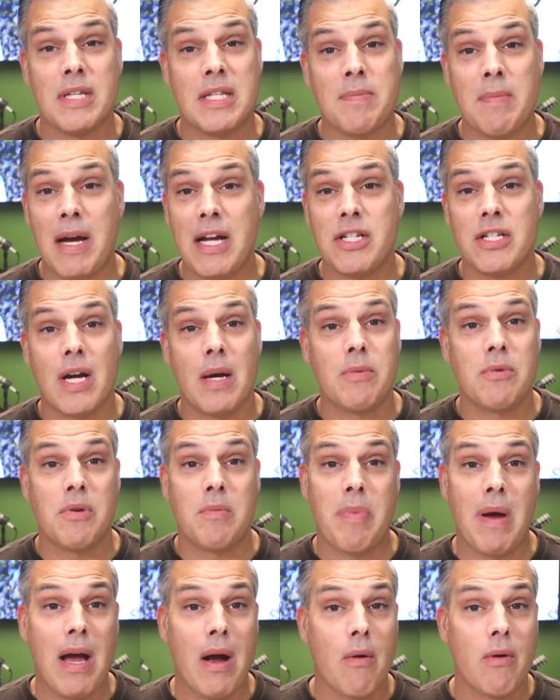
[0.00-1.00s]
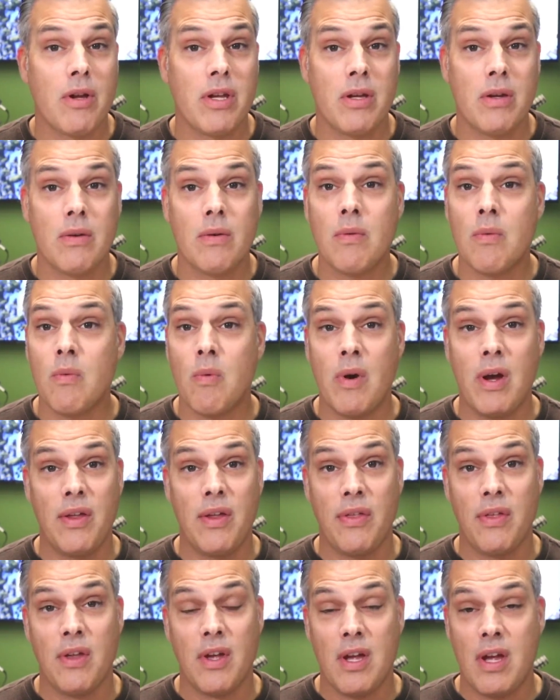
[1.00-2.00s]
my job to empower you
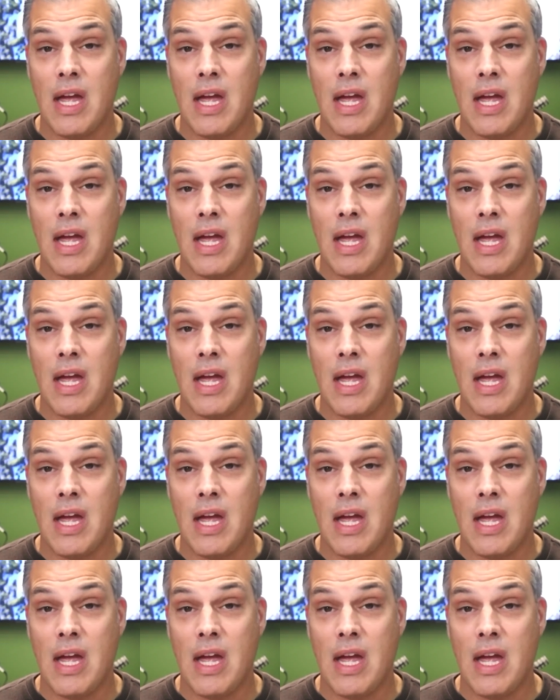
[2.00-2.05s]
with